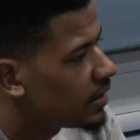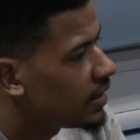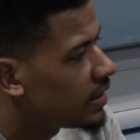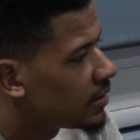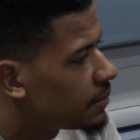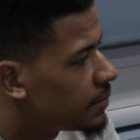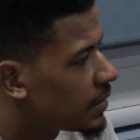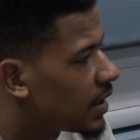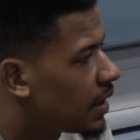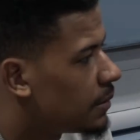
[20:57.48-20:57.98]
he
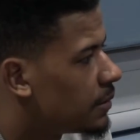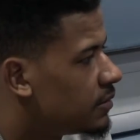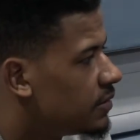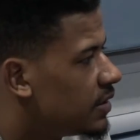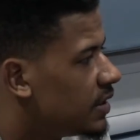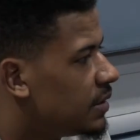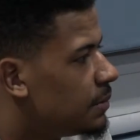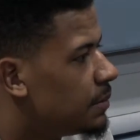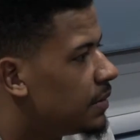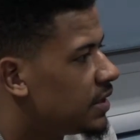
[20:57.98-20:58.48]
could become a
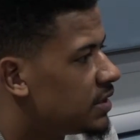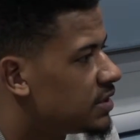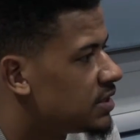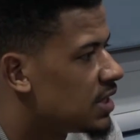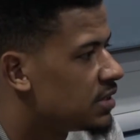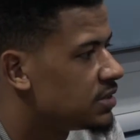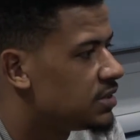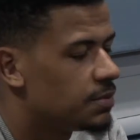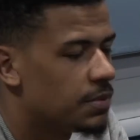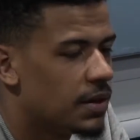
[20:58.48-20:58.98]
really big
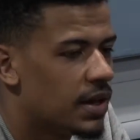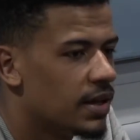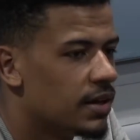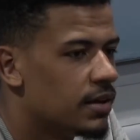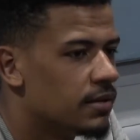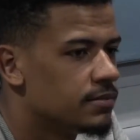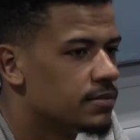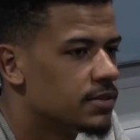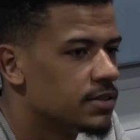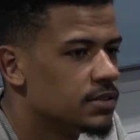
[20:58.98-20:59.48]
Chelsea
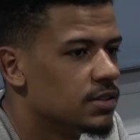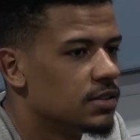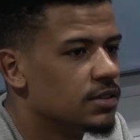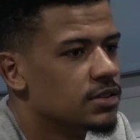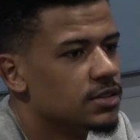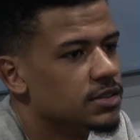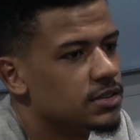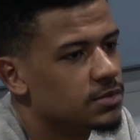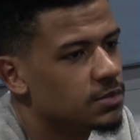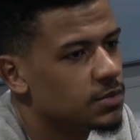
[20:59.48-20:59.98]
player as long
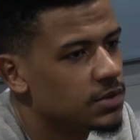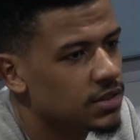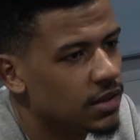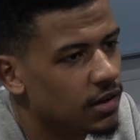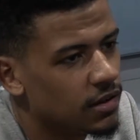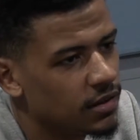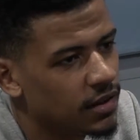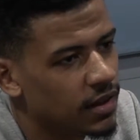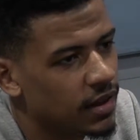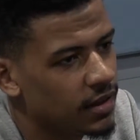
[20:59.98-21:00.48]
as we
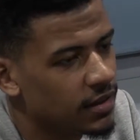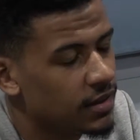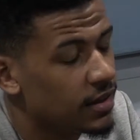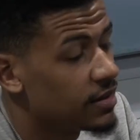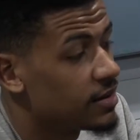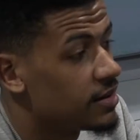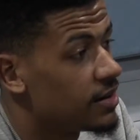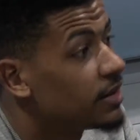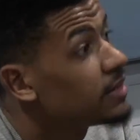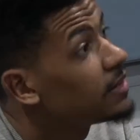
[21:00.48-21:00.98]
don't get
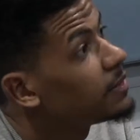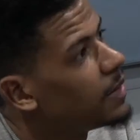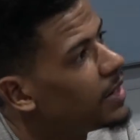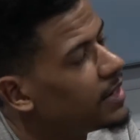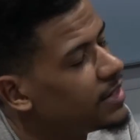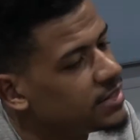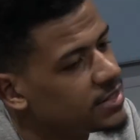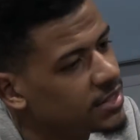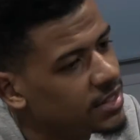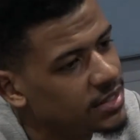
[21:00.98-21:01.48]
yet another
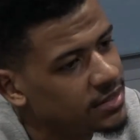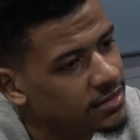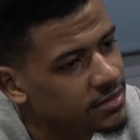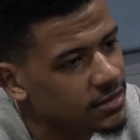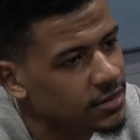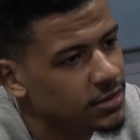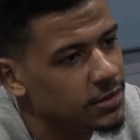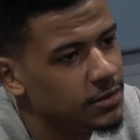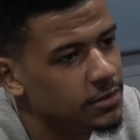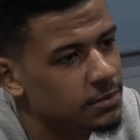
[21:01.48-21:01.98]
manager
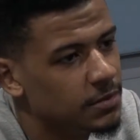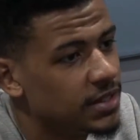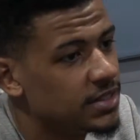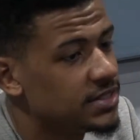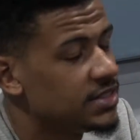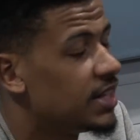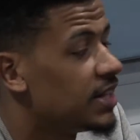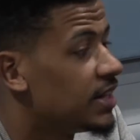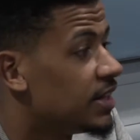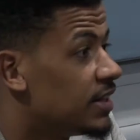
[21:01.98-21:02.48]
who
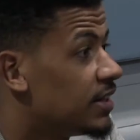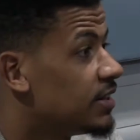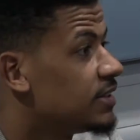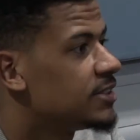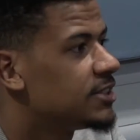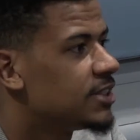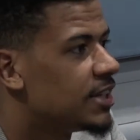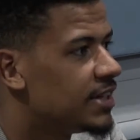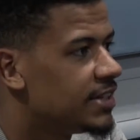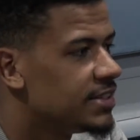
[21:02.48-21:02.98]
makes yet
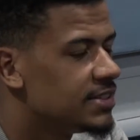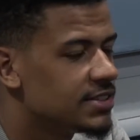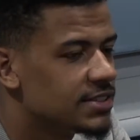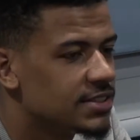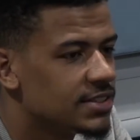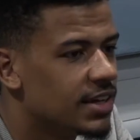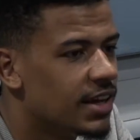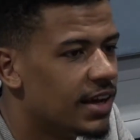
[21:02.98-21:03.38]
another change.